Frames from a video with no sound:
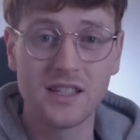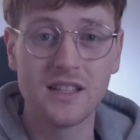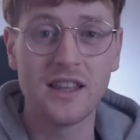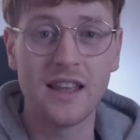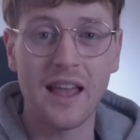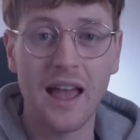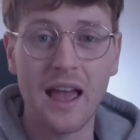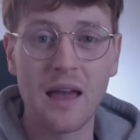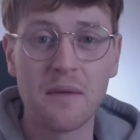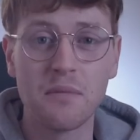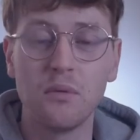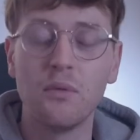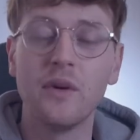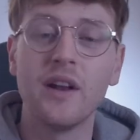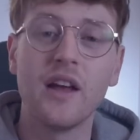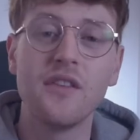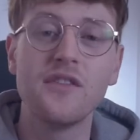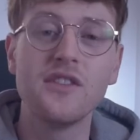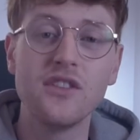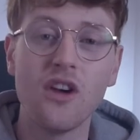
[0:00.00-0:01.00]
to the app
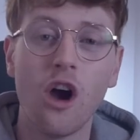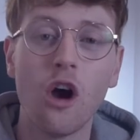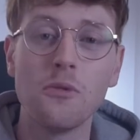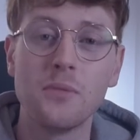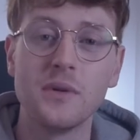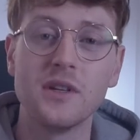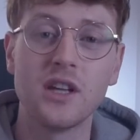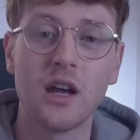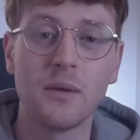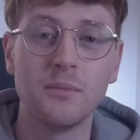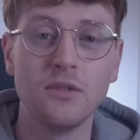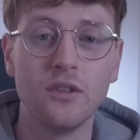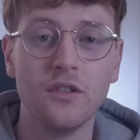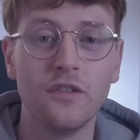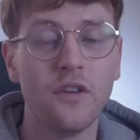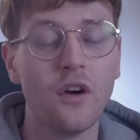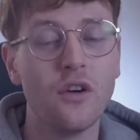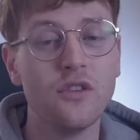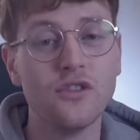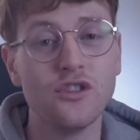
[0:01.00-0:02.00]
whenever you opened up your
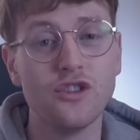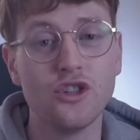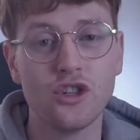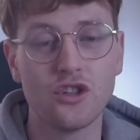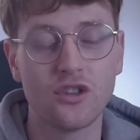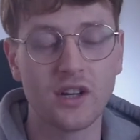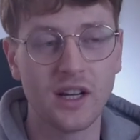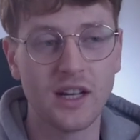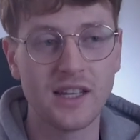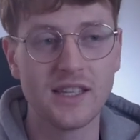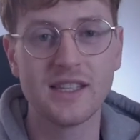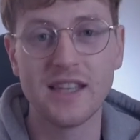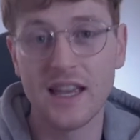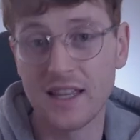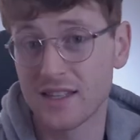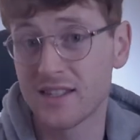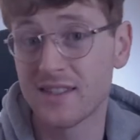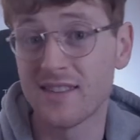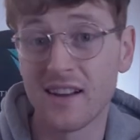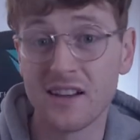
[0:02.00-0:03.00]
phone during a
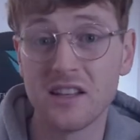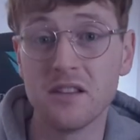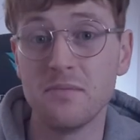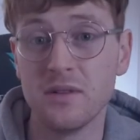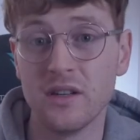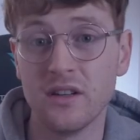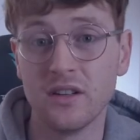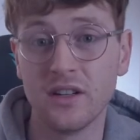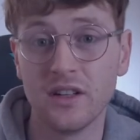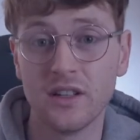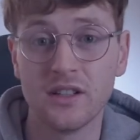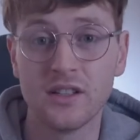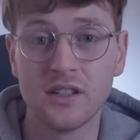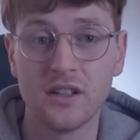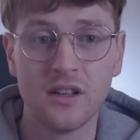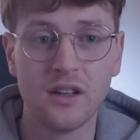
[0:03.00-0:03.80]
set study period.